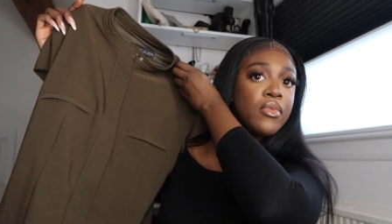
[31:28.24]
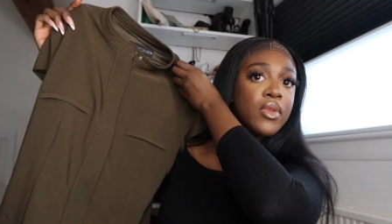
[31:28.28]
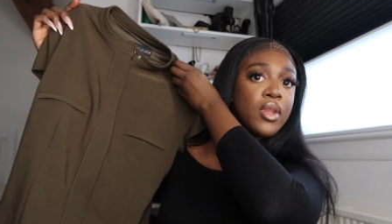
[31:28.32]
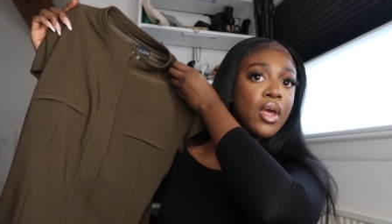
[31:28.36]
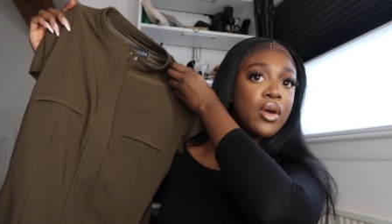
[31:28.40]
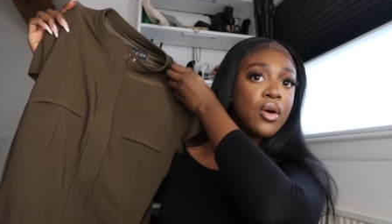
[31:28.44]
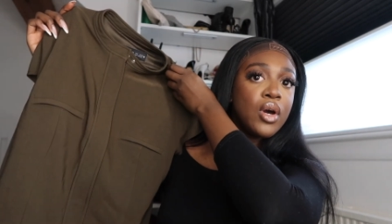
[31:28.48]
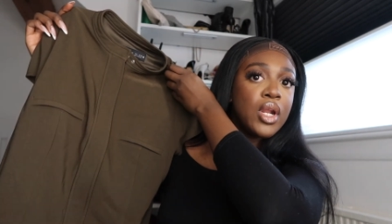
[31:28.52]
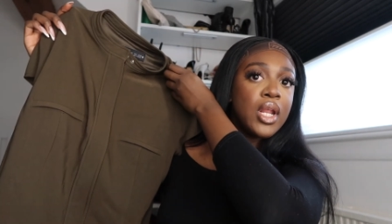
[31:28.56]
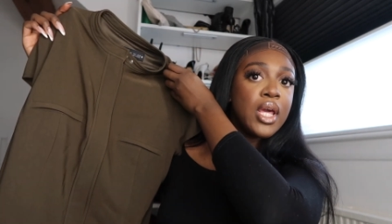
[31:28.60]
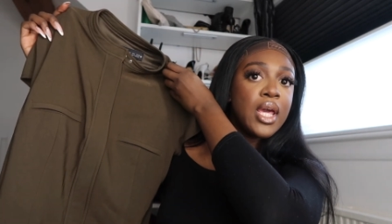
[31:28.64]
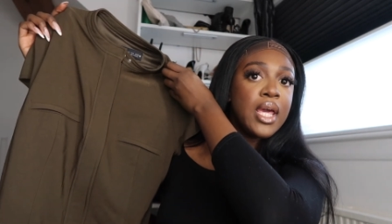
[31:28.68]

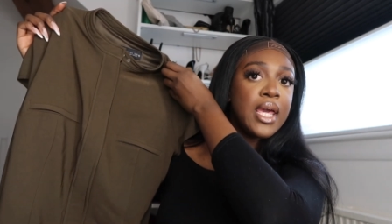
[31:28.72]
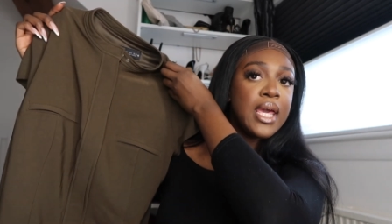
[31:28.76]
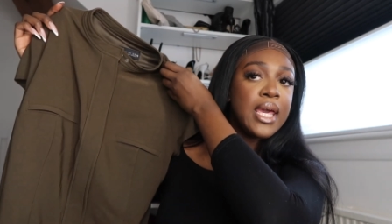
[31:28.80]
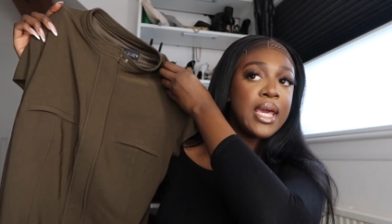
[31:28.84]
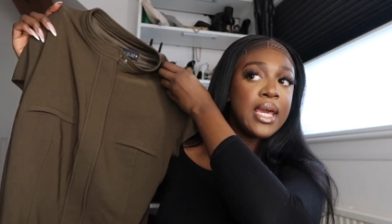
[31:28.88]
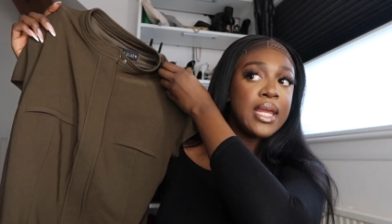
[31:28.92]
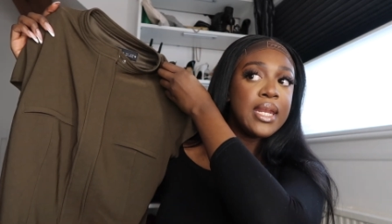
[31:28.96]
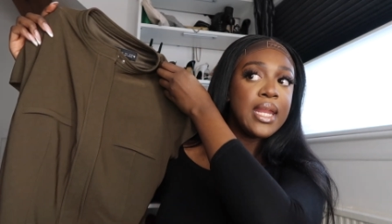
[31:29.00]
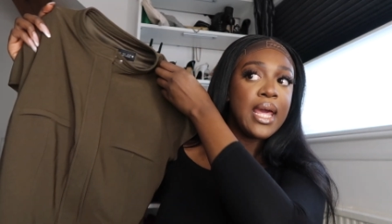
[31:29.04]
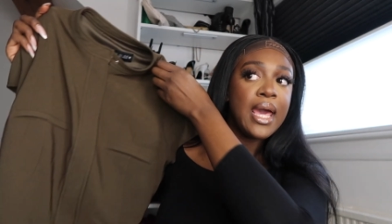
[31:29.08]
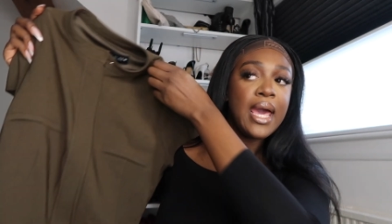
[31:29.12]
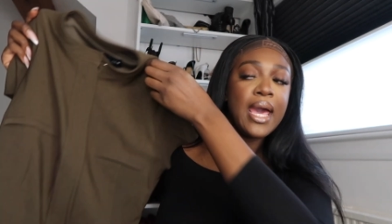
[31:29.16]
I got it
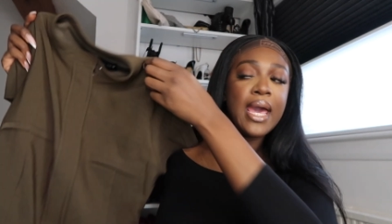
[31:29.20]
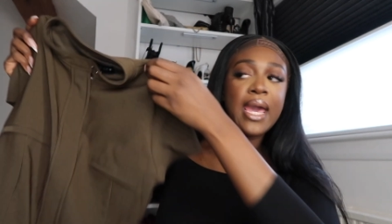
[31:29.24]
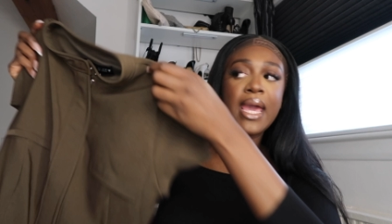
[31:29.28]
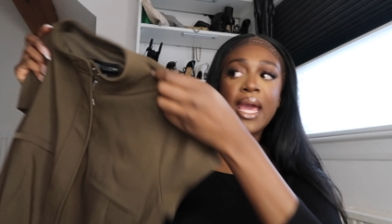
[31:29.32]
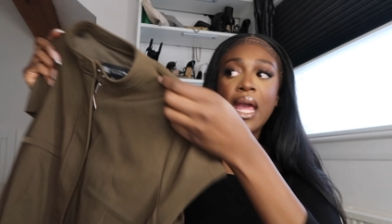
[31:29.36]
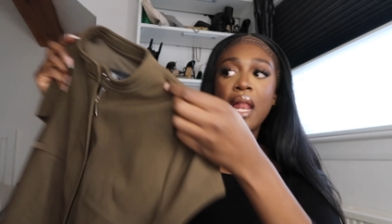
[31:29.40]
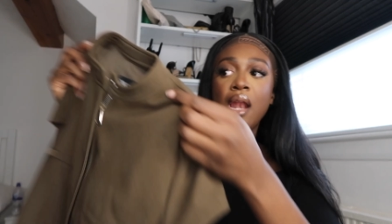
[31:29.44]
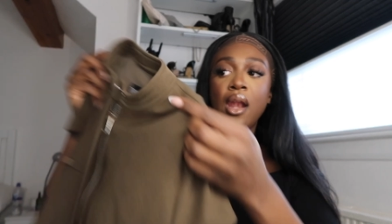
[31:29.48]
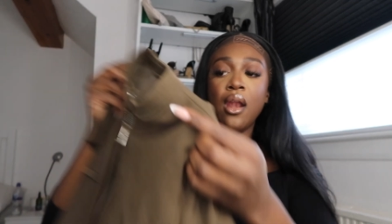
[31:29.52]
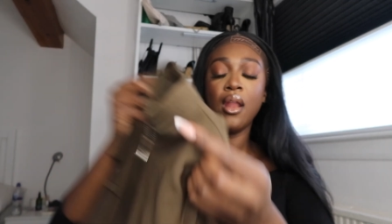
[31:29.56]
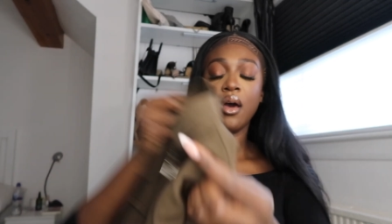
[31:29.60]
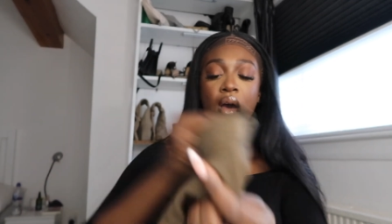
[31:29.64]
in
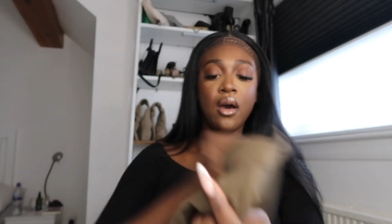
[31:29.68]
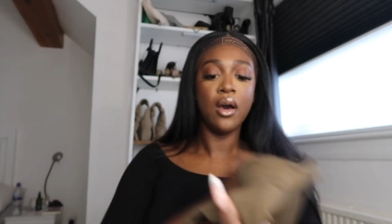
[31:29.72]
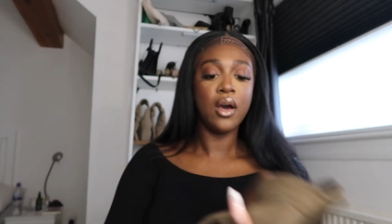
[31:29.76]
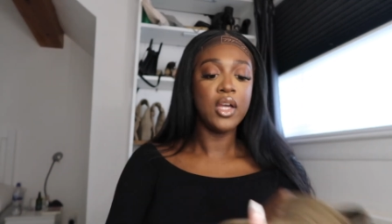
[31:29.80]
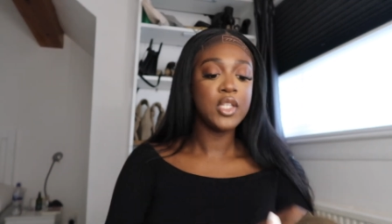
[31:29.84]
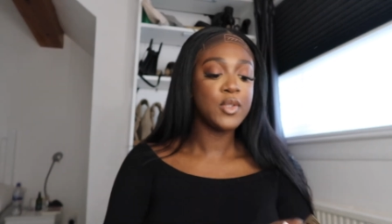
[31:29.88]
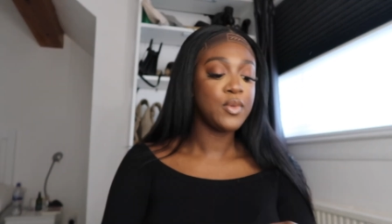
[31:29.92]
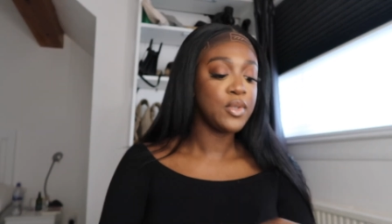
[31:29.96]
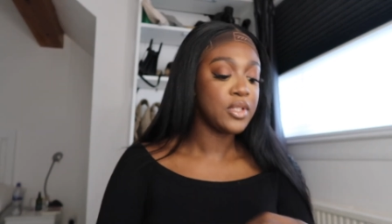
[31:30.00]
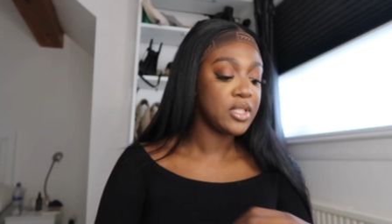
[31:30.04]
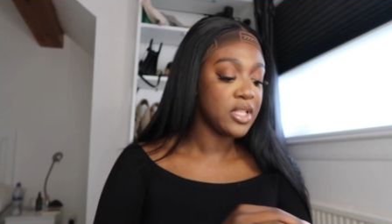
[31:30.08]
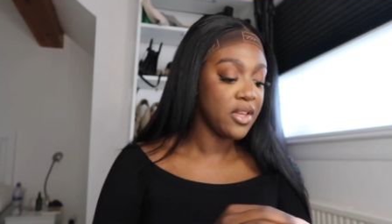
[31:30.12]
a
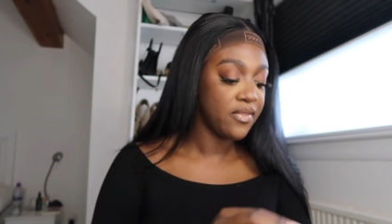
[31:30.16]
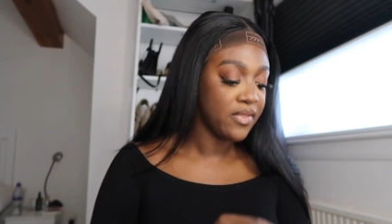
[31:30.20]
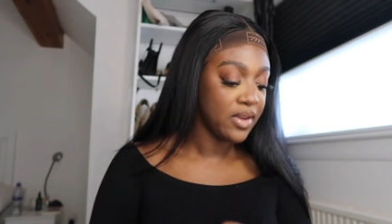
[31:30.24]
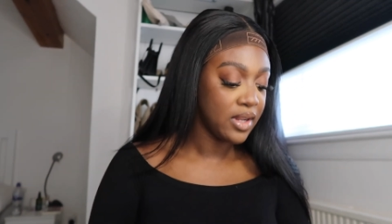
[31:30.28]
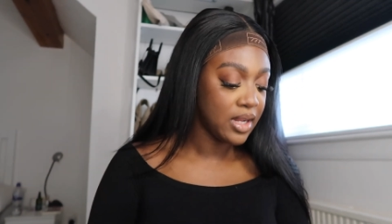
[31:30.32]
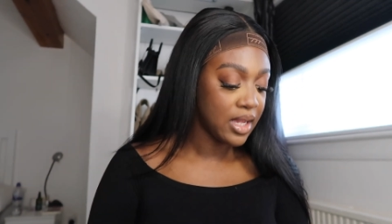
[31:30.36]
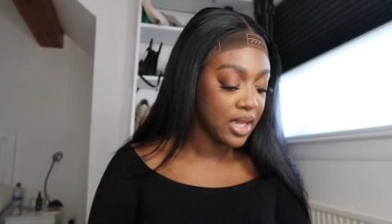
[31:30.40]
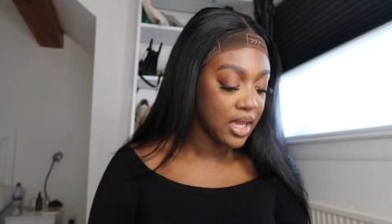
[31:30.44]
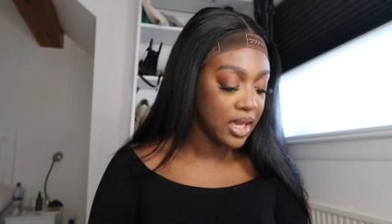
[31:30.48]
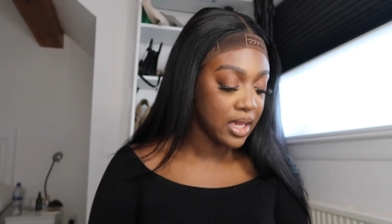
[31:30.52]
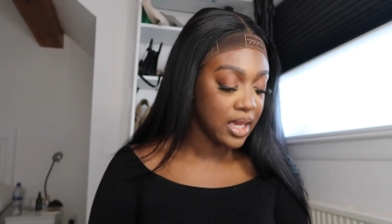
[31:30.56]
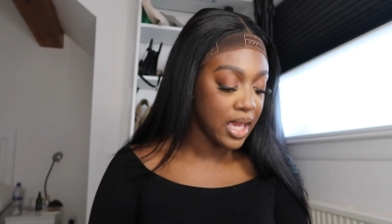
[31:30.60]
large because I
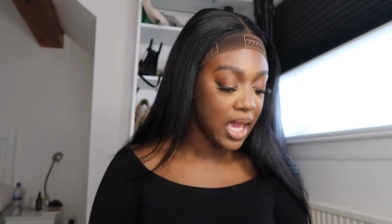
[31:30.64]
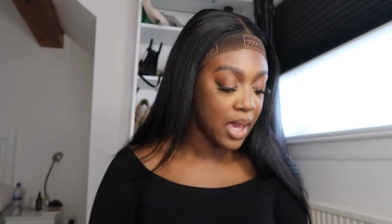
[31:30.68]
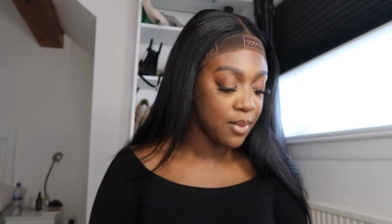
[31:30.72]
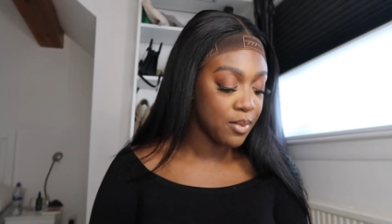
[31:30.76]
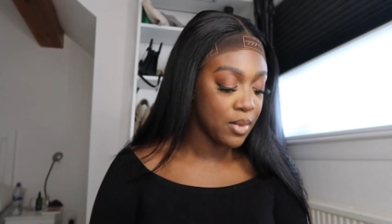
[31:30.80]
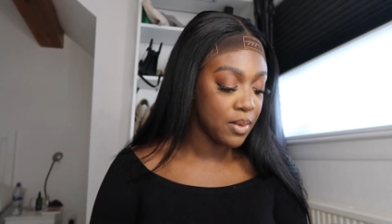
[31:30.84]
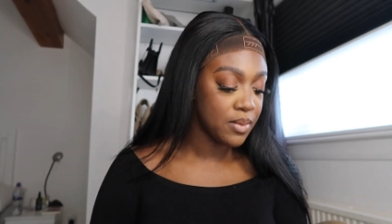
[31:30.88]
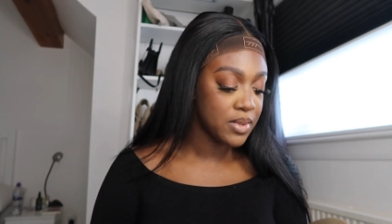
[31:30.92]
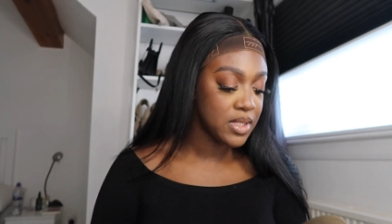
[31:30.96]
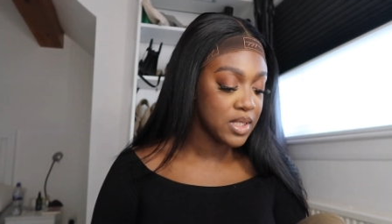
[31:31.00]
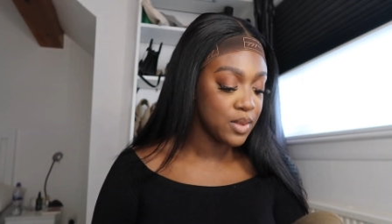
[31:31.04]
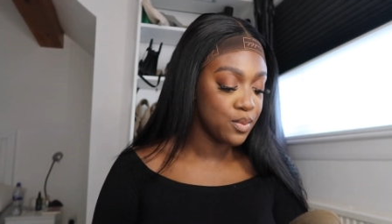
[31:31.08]
felt like it
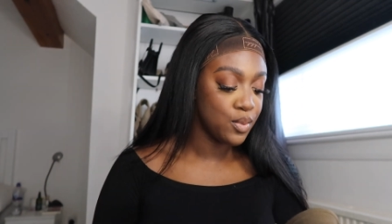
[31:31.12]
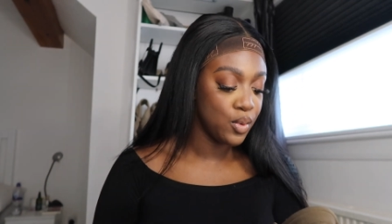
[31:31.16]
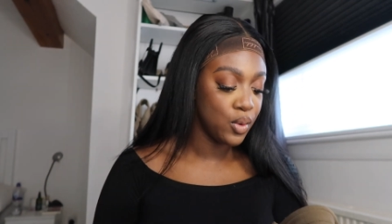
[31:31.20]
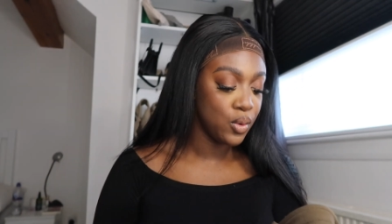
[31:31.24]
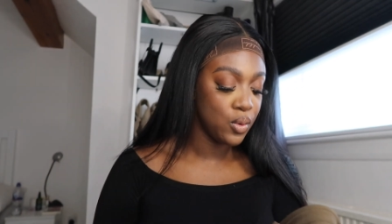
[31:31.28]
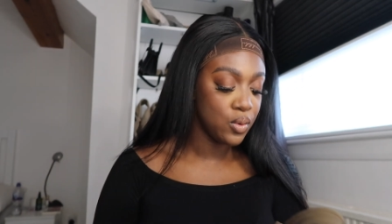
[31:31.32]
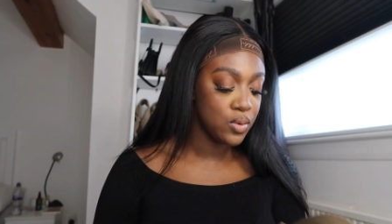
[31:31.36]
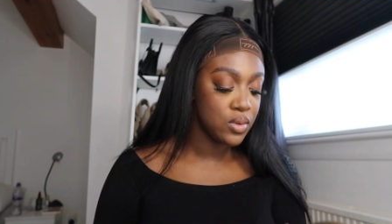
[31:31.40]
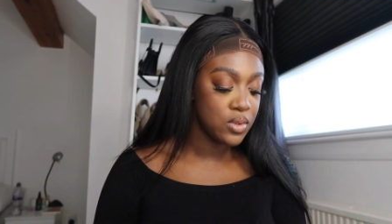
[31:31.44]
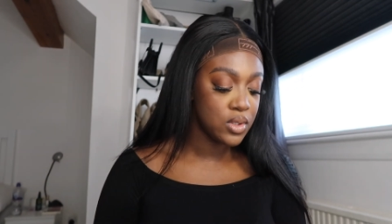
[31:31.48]
came up small.